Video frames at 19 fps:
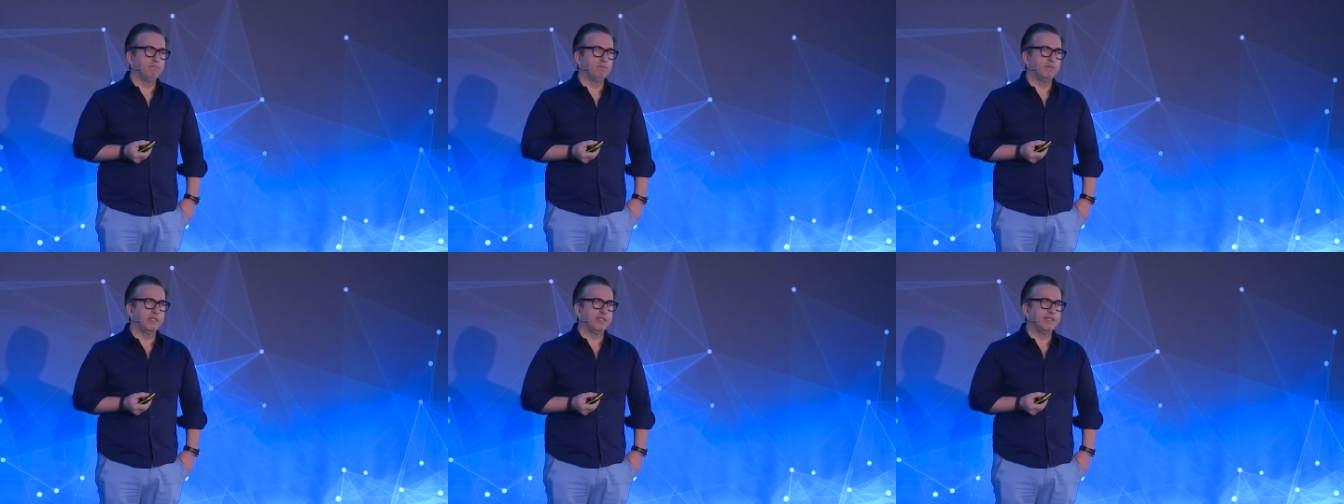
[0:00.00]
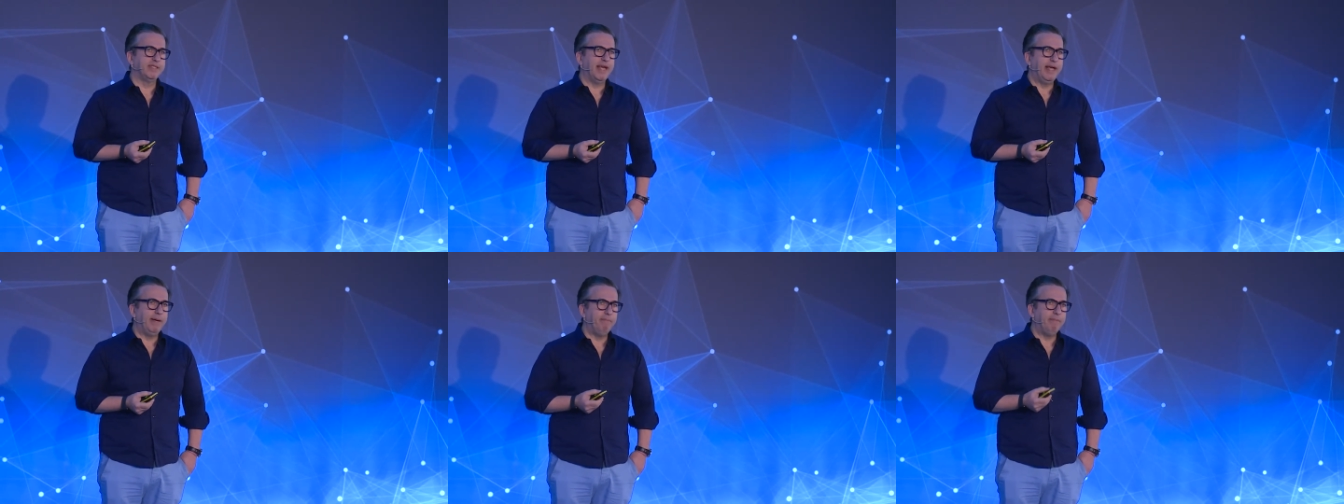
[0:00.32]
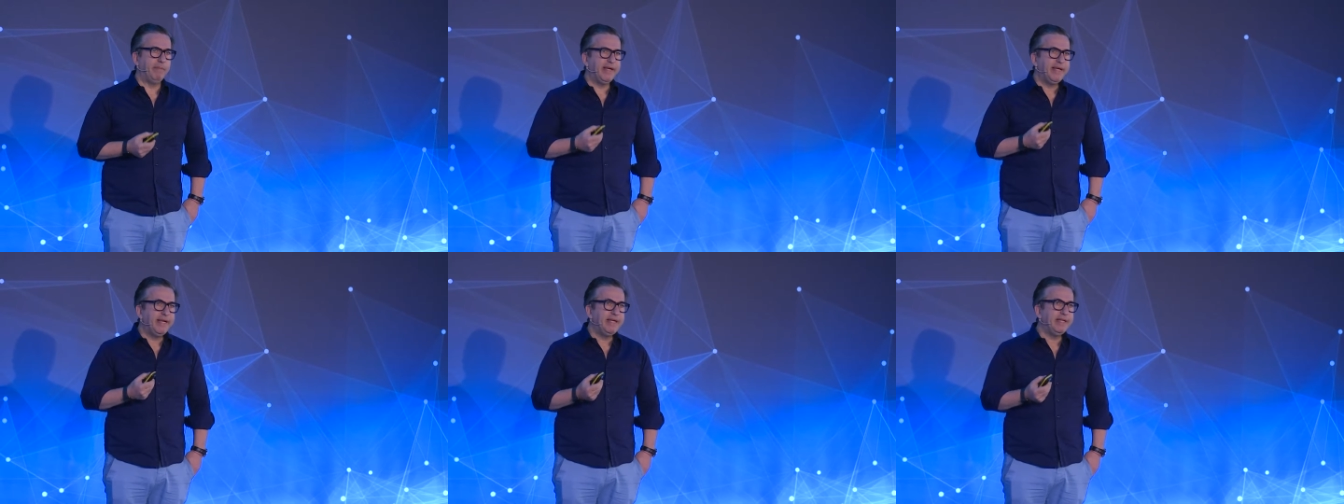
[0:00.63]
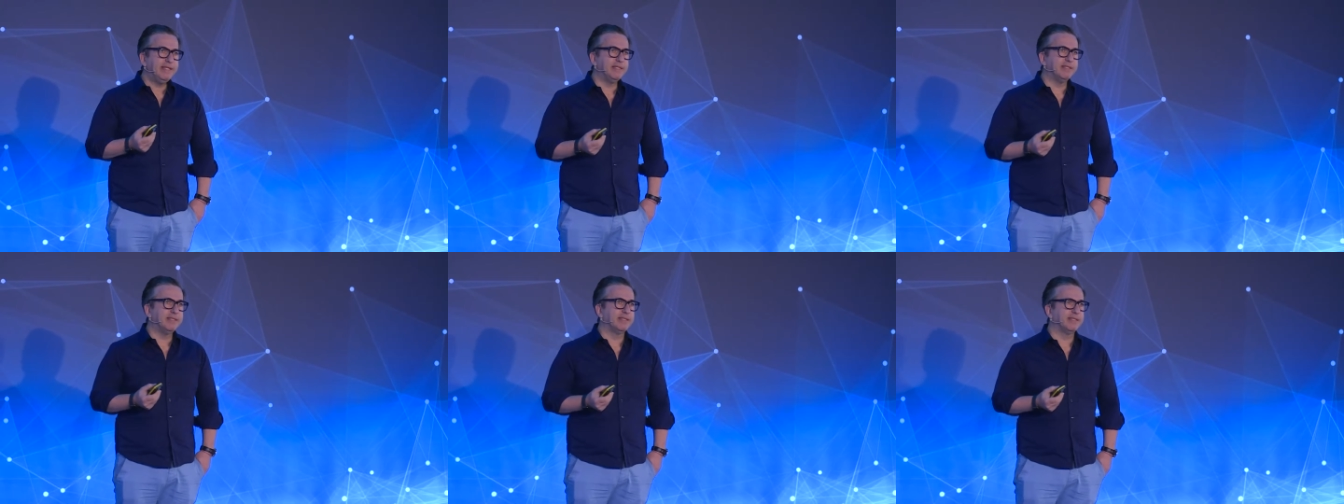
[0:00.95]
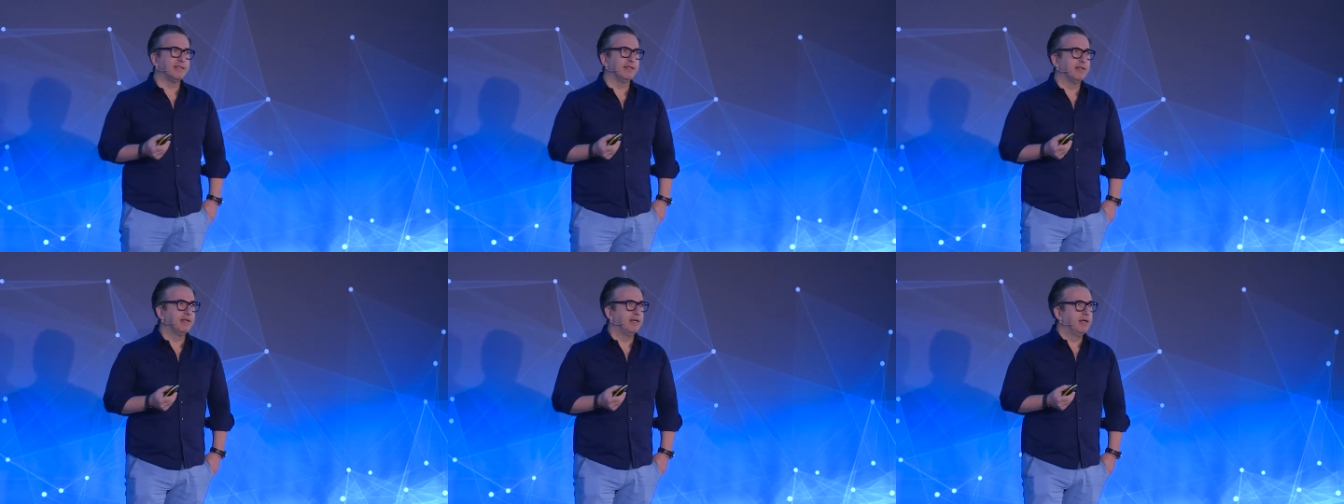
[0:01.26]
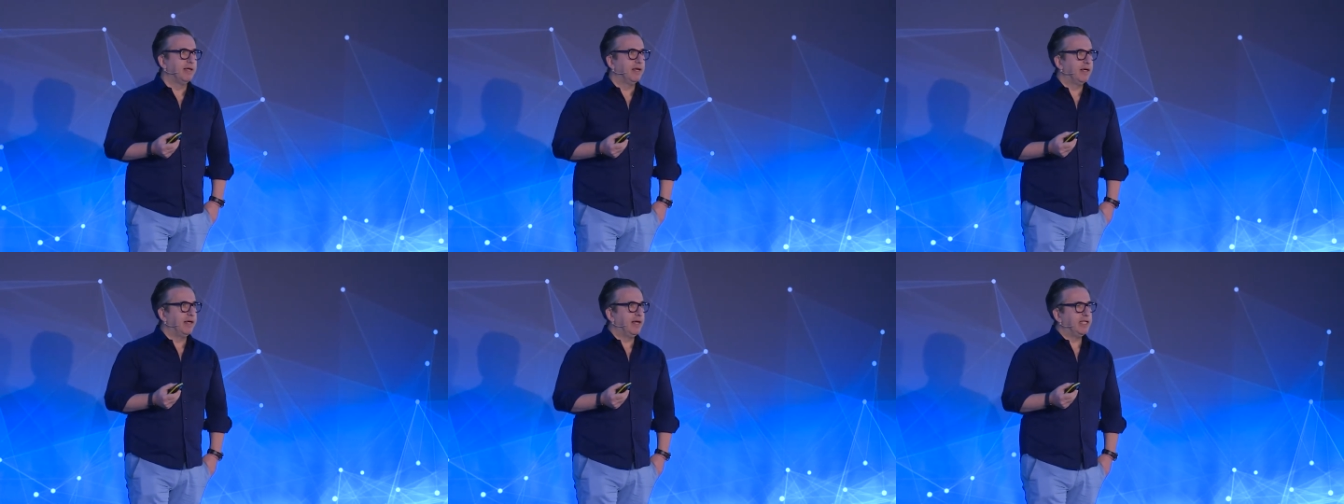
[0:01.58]
the same means
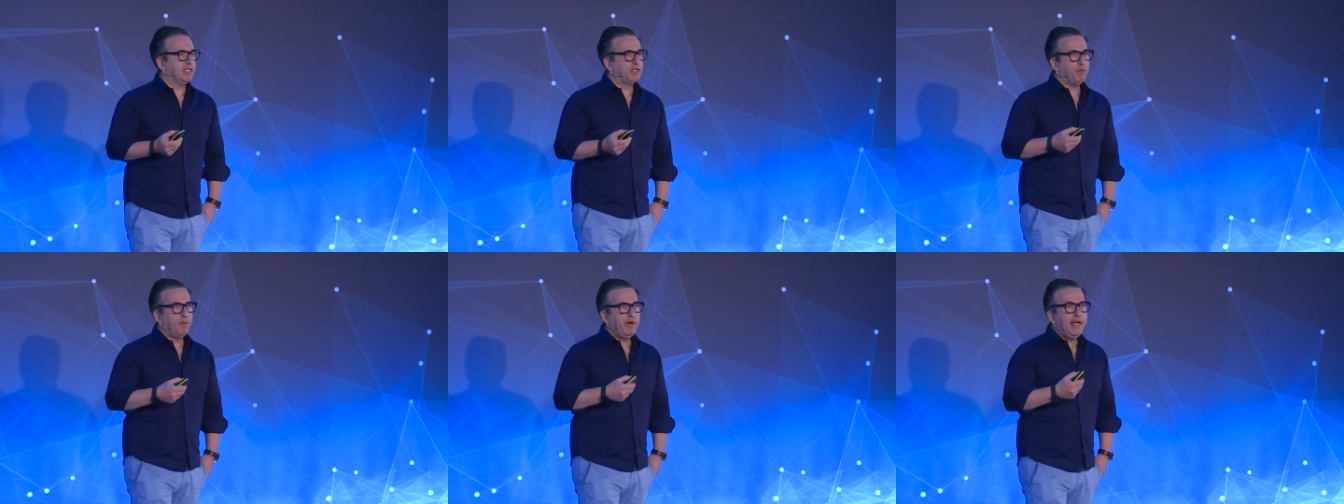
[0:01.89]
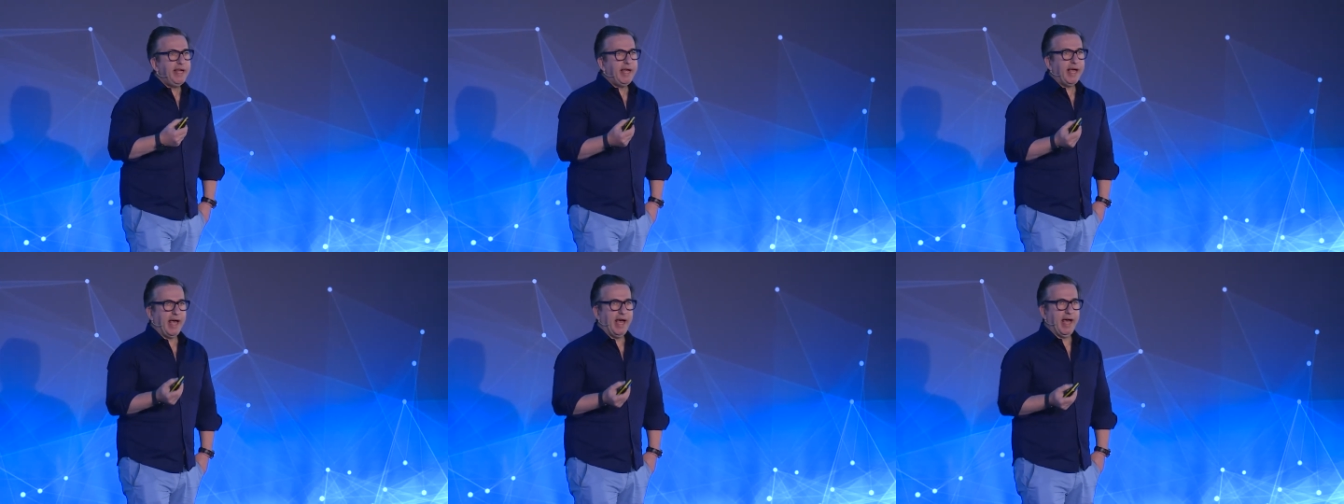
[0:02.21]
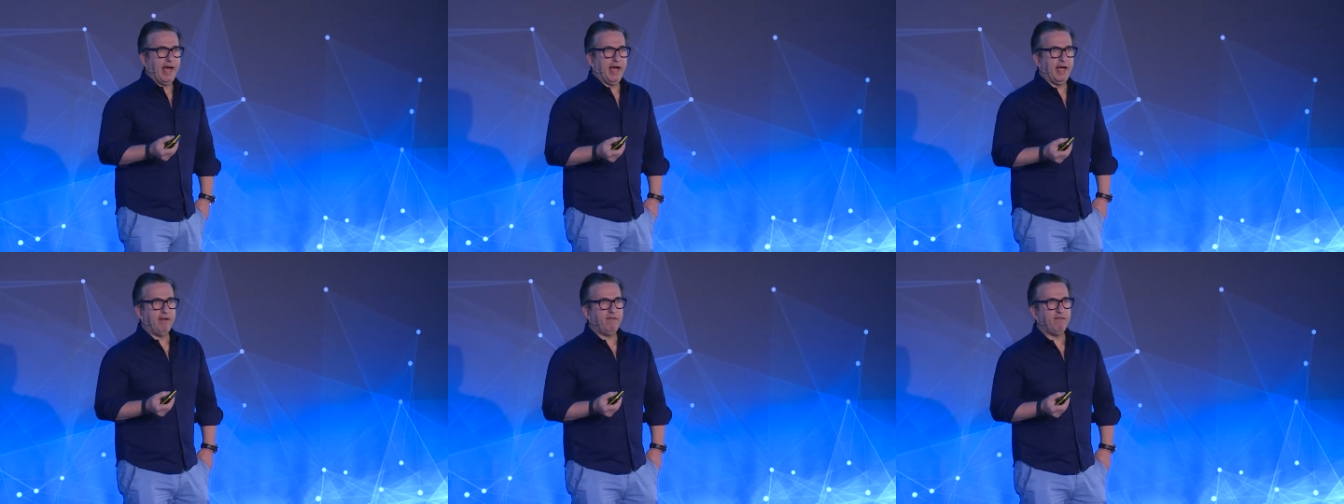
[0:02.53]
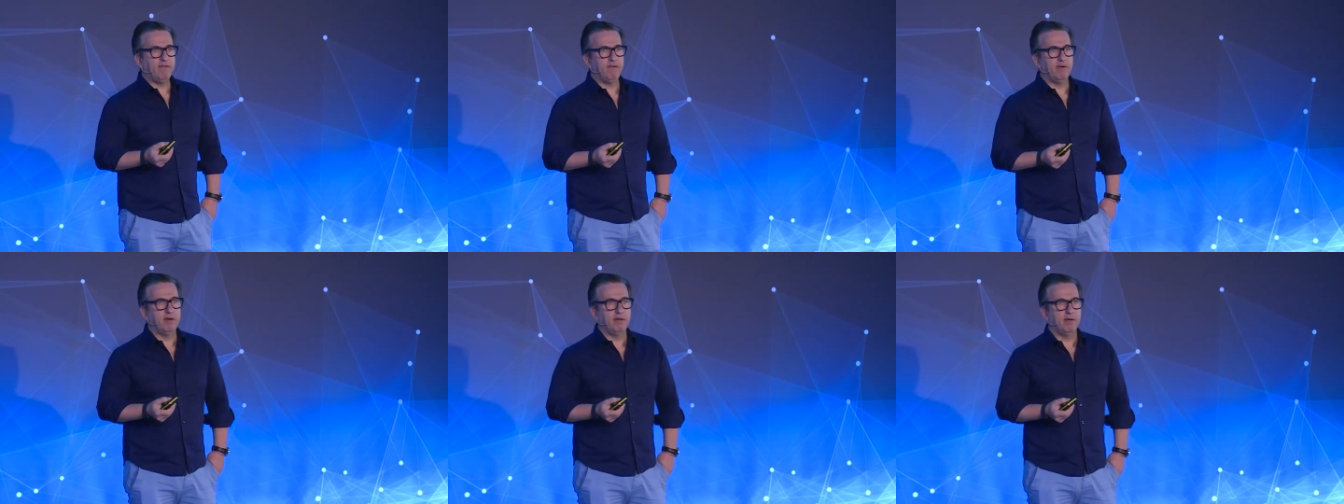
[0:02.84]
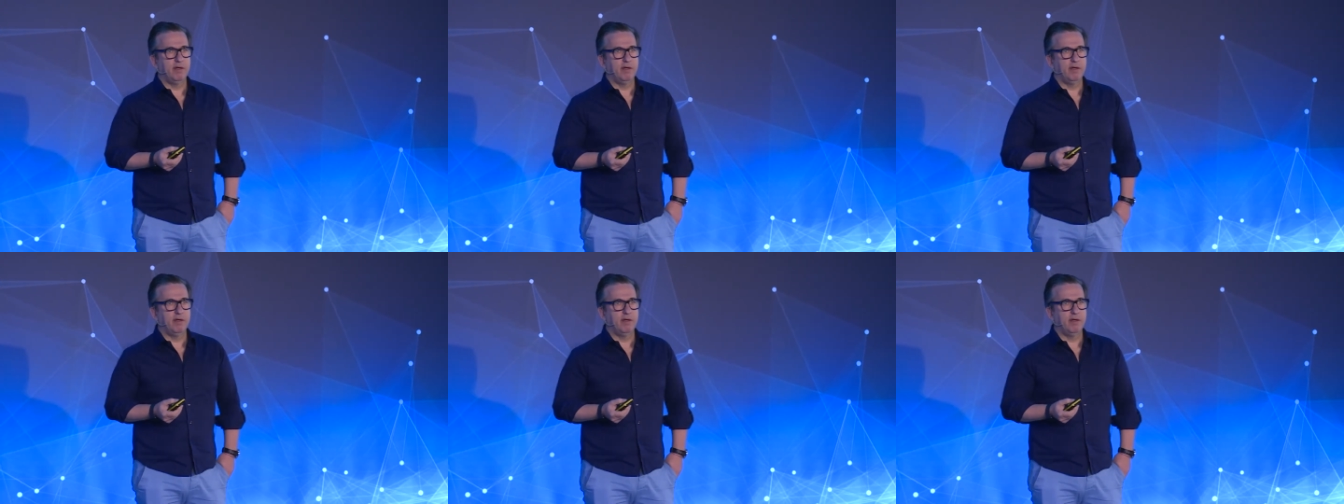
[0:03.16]
as we have,